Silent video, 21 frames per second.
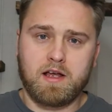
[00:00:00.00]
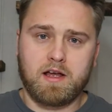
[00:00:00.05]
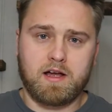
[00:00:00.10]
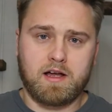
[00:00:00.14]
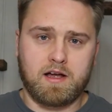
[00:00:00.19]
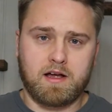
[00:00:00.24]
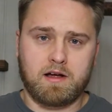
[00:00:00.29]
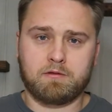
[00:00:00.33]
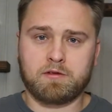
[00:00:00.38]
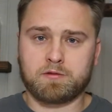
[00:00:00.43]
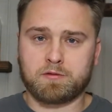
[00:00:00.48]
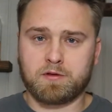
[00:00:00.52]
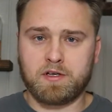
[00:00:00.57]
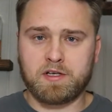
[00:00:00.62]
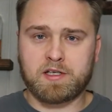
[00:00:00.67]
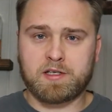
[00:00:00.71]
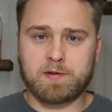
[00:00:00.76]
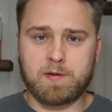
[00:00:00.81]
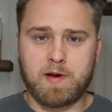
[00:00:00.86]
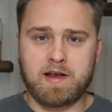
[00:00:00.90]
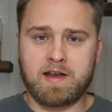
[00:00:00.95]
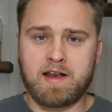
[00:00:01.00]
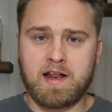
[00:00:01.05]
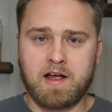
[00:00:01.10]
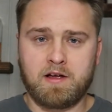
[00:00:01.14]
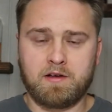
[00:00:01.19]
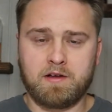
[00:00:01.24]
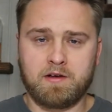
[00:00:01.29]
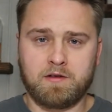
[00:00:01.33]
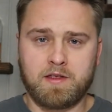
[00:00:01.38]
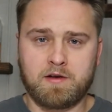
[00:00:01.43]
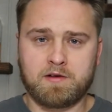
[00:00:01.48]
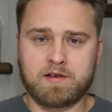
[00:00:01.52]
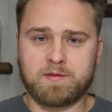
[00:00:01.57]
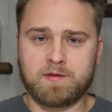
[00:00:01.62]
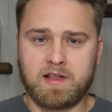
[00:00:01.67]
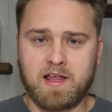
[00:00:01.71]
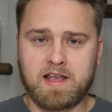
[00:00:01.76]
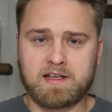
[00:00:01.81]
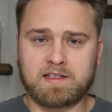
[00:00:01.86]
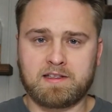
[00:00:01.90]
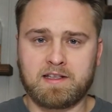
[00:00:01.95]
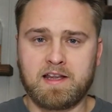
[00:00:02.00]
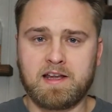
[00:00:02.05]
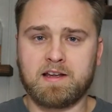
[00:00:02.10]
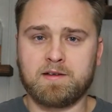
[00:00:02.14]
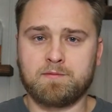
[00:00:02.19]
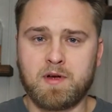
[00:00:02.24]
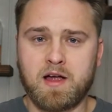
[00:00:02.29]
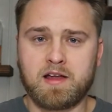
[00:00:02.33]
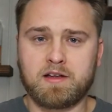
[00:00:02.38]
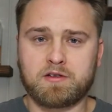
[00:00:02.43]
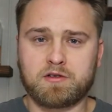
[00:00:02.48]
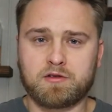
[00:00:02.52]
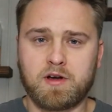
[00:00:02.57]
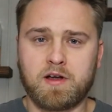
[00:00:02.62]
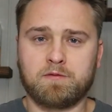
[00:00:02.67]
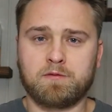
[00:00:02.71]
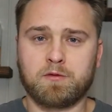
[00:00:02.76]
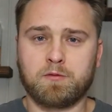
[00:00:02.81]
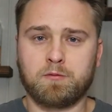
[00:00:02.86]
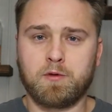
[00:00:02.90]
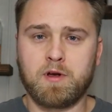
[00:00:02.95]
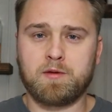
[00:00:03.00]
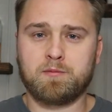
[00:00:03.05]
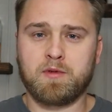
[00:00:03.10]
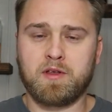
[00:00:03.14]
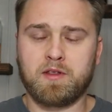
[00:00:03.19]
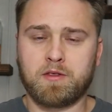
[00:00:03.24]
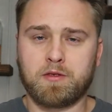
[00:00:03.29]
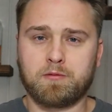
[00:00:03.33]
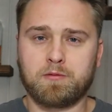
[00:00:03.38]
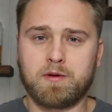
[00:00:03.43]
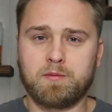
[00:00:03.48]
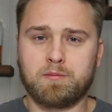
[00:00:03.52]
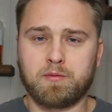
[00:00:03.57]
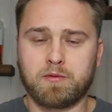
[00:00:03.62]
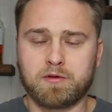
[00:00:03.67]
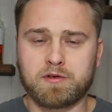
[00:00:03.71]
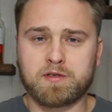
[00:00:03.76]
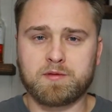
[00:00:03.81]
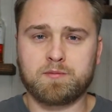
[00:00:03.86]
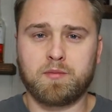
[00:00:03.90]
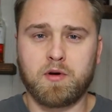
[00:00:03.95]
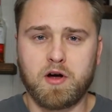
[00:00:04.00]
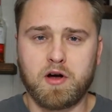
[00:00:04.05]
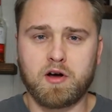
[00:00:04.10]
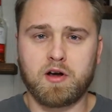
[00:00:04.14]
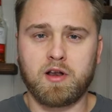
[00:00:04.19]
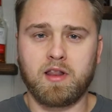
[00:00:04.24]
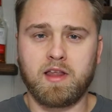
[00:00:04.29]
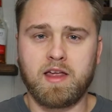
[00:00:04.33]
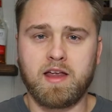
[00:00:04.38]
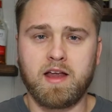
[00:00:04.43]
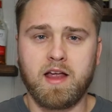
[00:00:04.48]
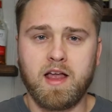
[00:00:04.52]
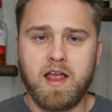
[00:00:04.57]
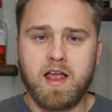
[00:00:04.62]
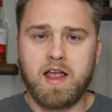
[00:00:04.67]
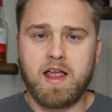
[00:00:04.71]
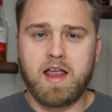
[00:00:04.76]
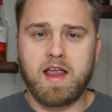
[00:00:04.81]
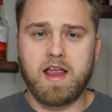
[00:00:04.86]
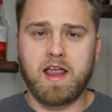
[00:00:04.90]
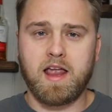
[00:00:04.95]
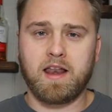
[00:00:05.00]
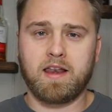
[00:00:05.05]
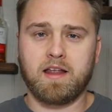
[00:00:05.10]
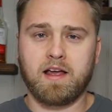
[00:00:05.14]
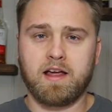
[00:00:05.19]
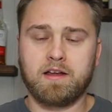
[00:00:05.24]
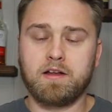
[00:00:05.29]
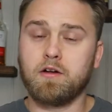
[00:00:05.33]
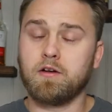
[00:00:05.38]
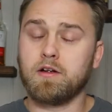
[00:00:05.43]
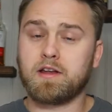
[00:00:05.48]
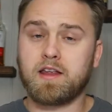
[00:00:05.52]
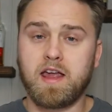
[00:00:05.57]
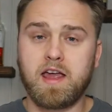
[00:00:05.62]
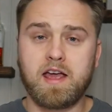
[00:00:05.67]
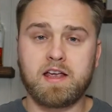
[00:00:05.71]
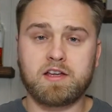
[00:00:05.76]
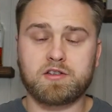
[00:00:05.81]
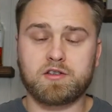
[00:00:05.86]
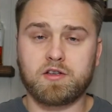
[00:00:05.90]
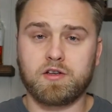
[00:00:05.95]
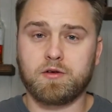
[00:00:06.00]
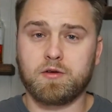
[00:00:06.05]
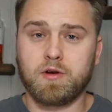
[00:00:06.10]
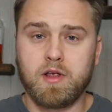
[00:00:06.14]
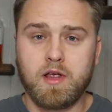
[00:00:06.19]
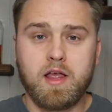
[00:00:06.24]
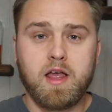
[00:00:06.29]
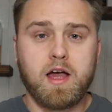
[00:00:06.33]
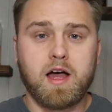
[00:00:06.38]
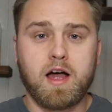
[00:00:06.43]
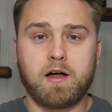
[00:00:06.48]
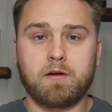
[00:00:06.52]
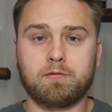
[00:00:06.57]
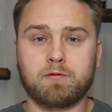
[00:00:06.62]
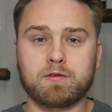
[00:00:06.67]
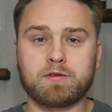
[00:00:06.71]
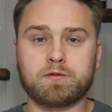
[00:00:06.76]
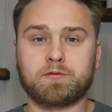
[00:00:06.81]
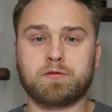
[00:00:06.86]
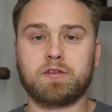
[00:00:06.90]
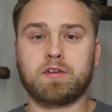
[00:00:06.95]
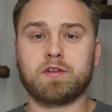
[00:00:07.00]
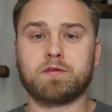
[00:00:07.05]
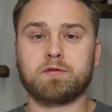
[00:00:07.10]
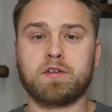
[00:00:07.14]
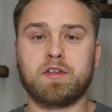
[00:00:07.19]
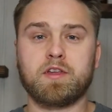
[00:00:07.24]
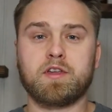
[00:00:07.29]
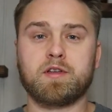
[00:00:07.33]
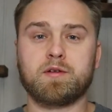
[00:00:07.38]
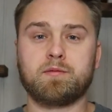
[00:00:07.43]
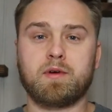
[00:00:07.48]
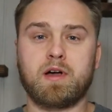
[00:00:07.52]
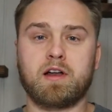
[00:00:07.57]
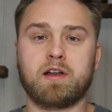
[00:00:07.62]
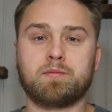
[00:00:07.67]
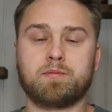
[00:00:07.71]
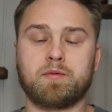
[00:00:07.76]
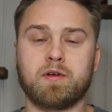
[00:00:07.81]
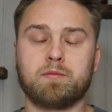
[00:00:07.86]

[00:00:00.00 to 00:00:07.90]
I was really sweating it out. You know, that was the last leg of my Trevor Whitman three-person parlay. And, you know, it cashed, so I was feeling really good about it.